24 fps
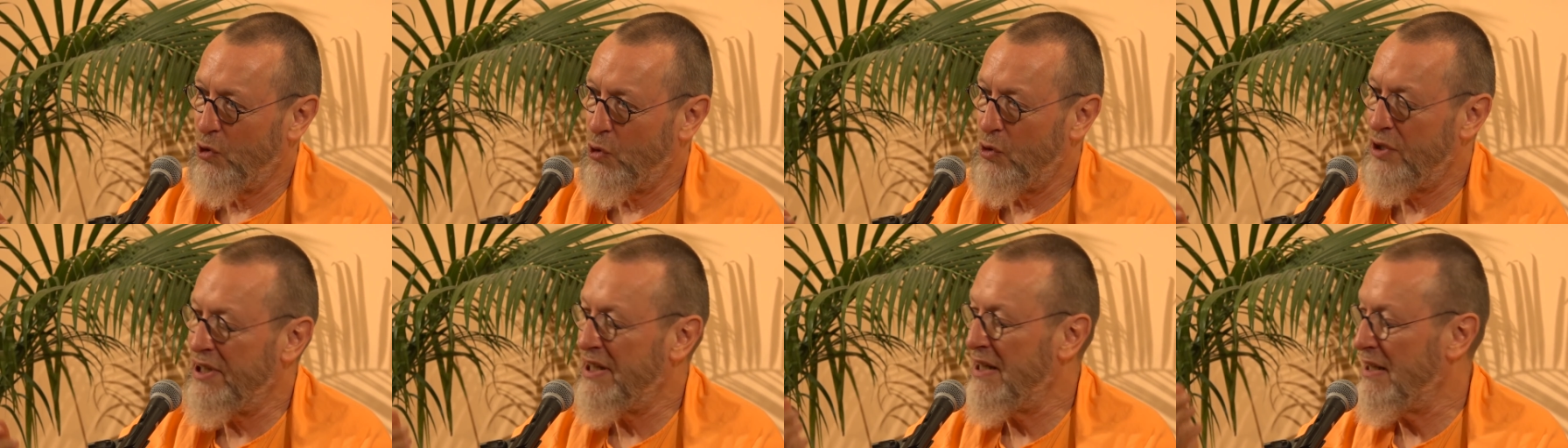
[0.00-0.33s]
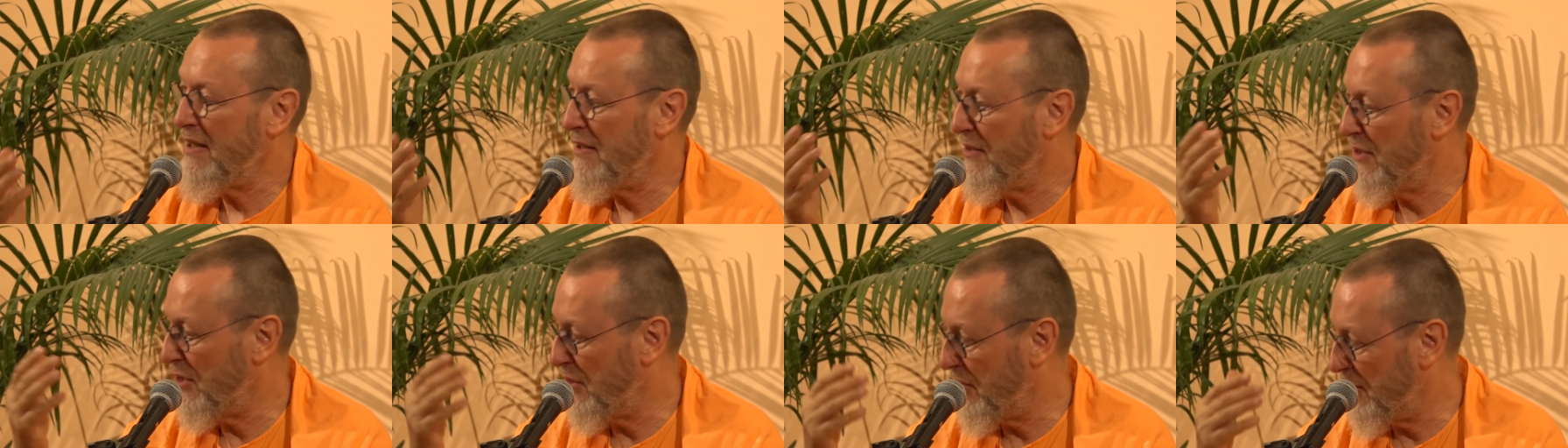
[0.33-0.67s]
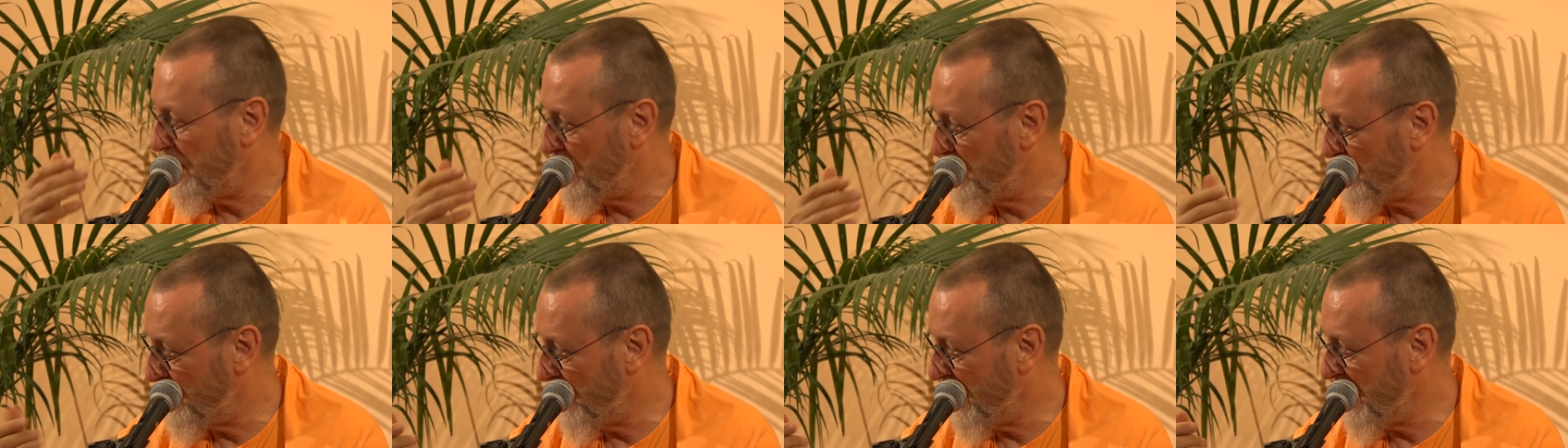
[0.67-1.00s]
Only in the
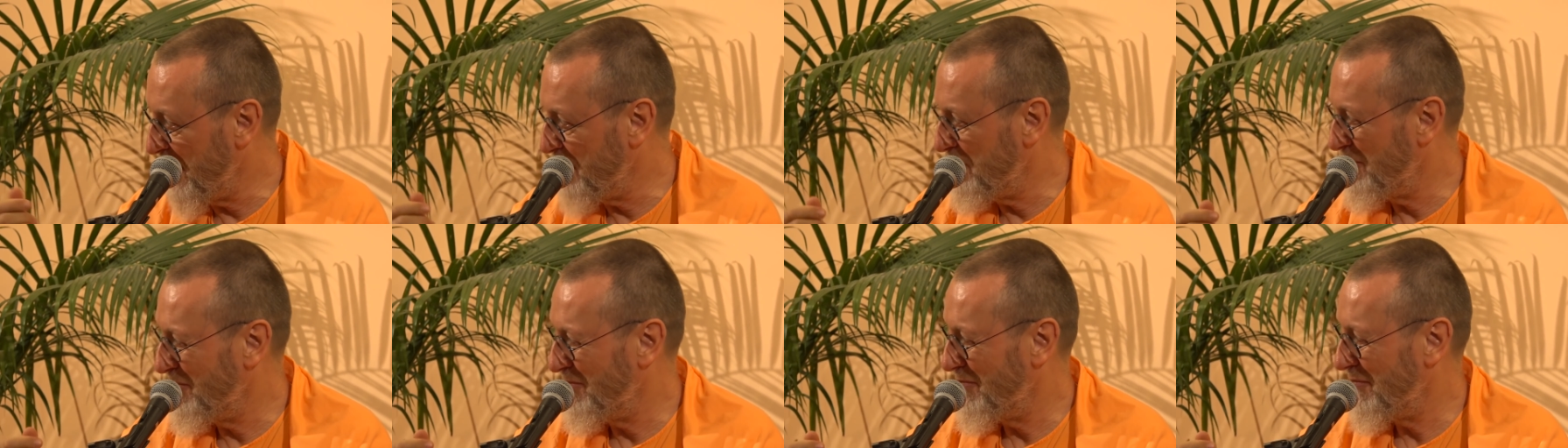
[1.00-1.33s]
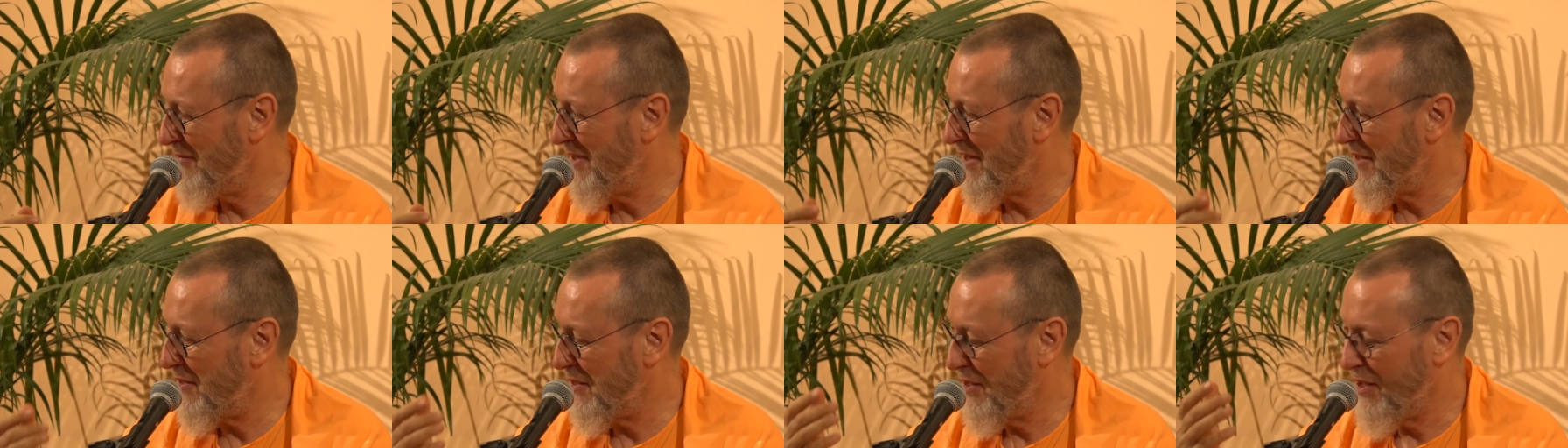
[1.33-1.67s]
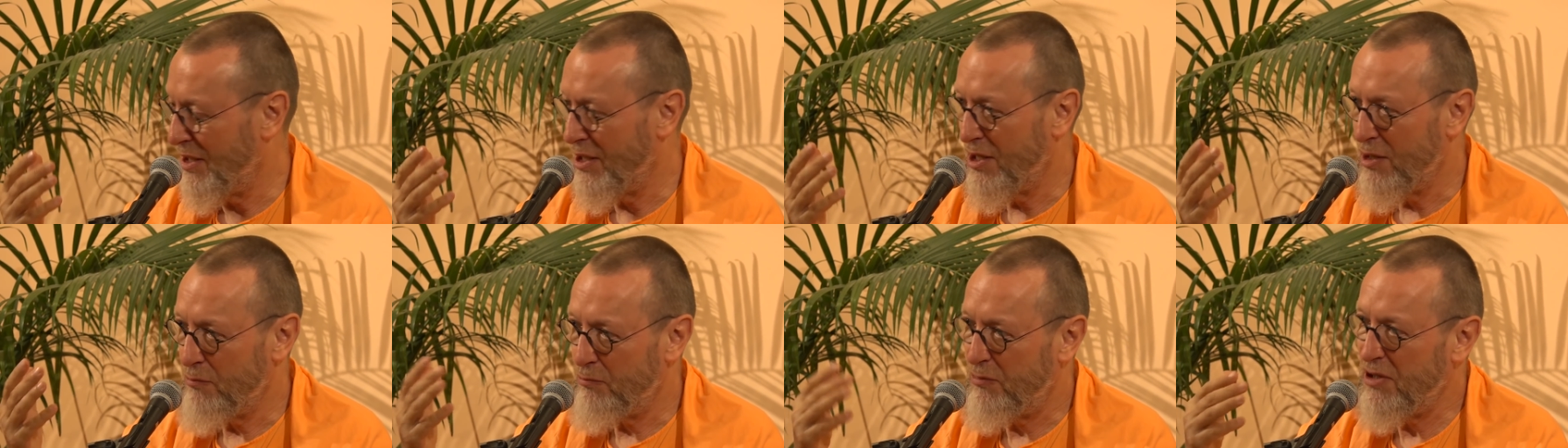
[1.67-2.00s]
dream that
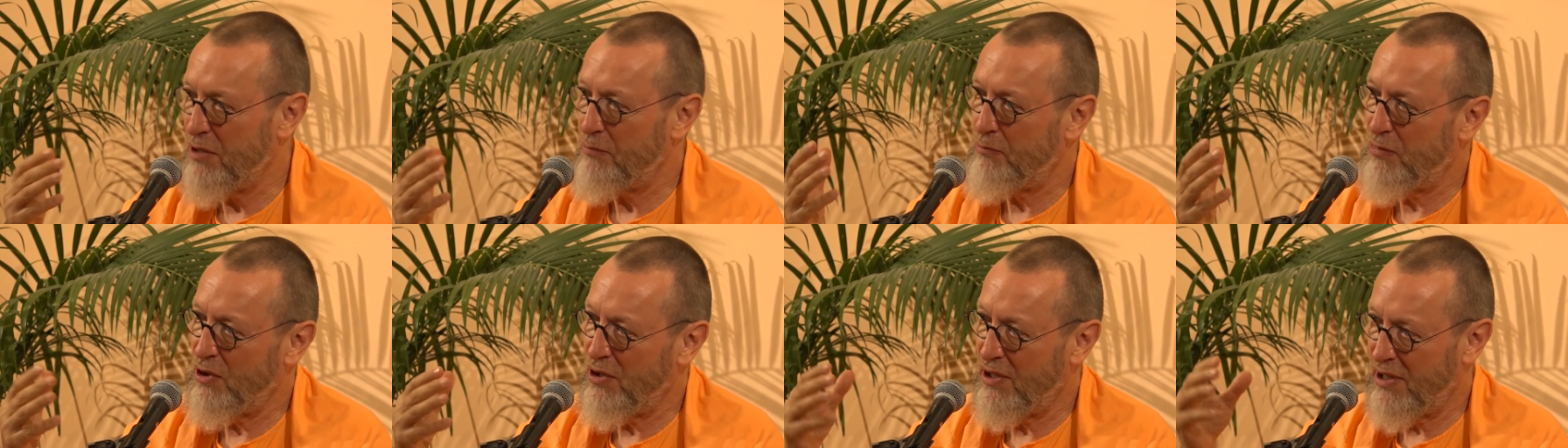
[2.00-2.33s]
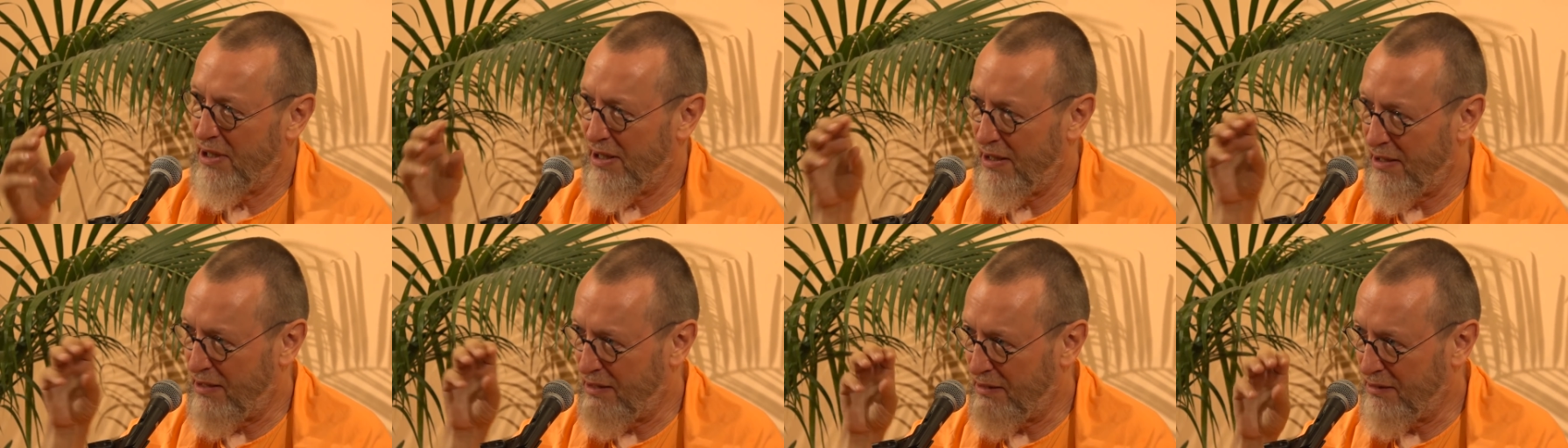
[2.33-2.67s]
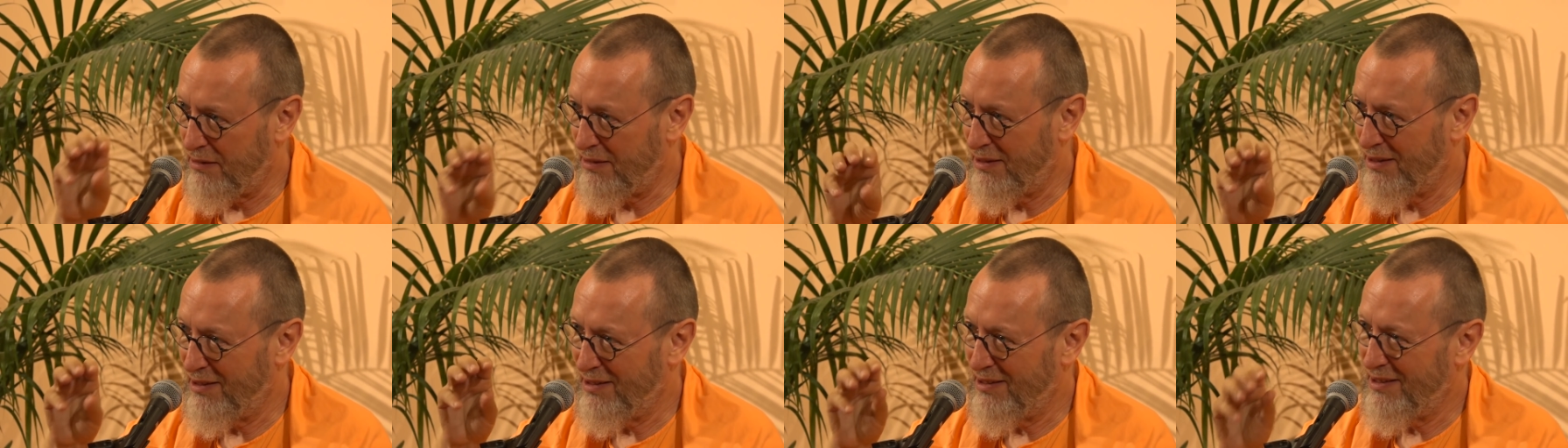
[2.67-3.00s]
people
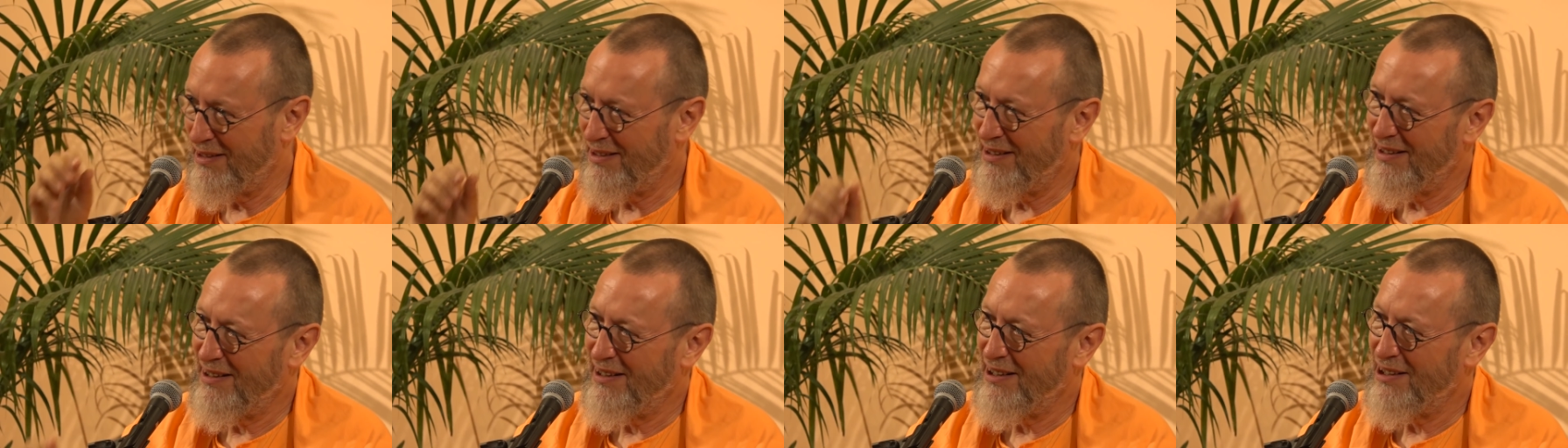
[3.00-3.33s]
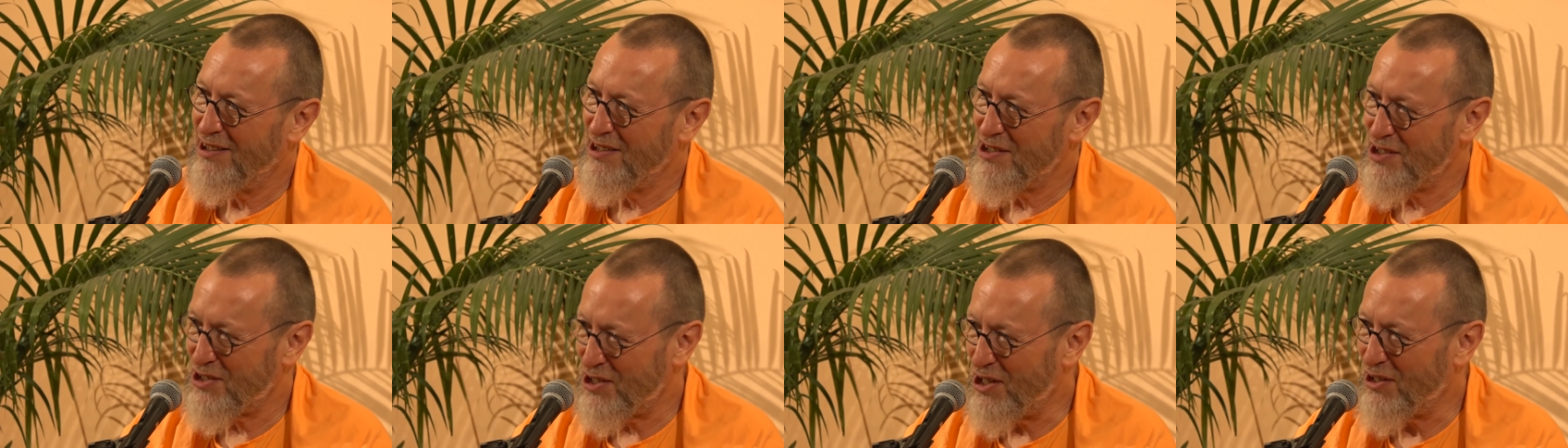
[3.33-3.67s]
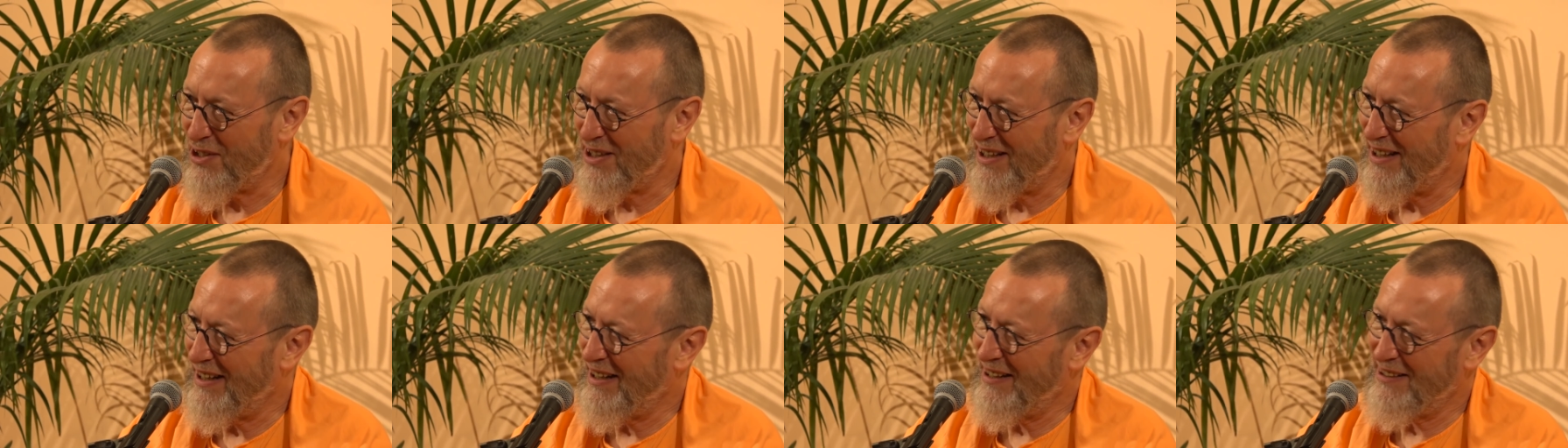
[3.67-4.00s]
are
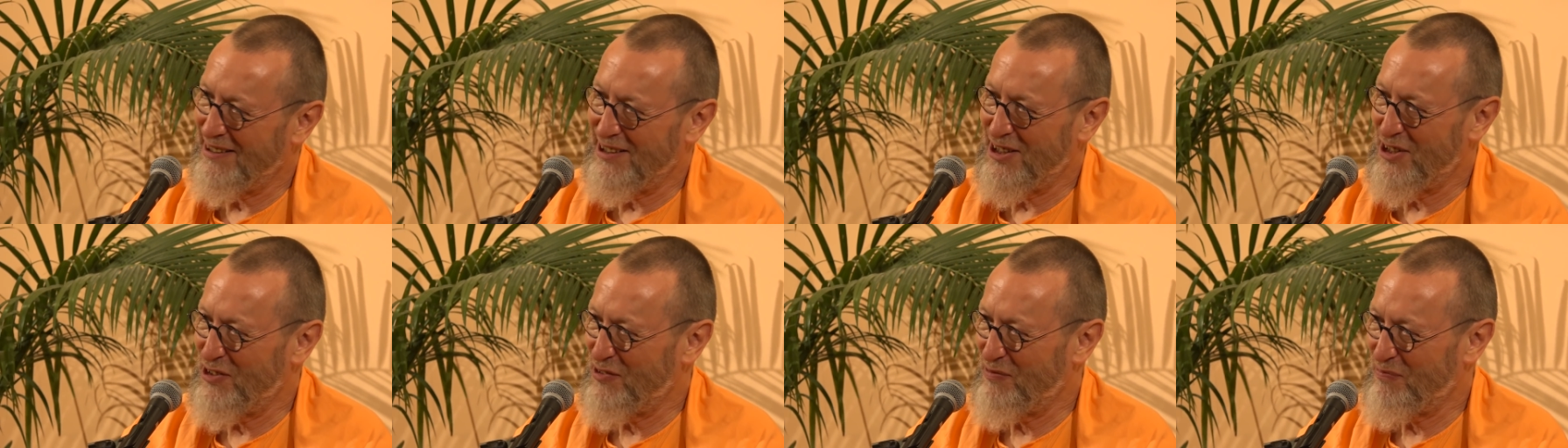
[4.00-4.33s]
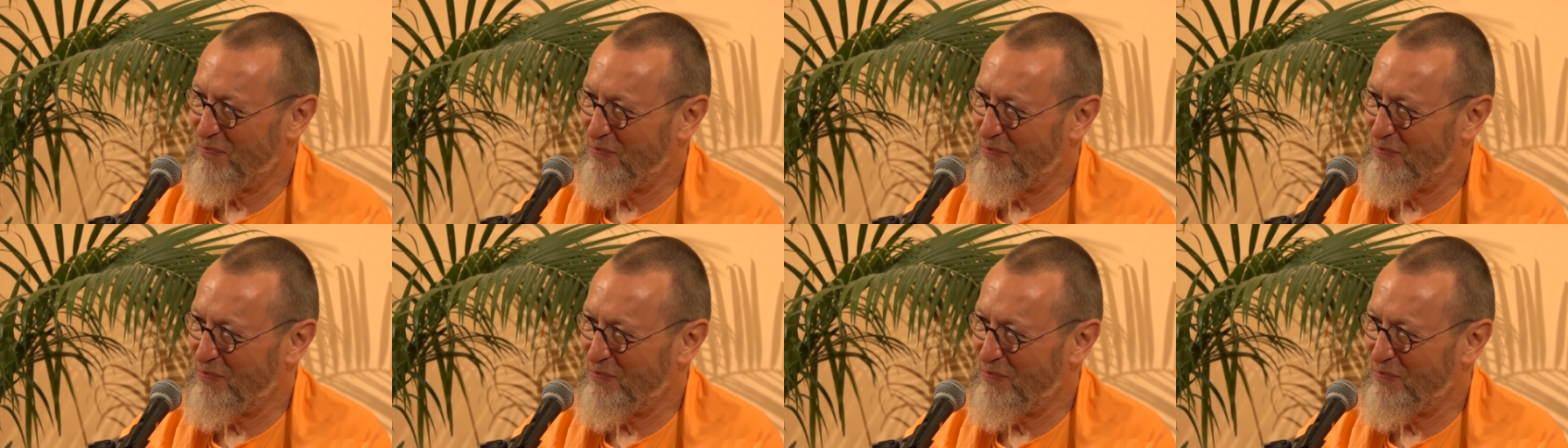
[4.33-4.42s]
stuck in.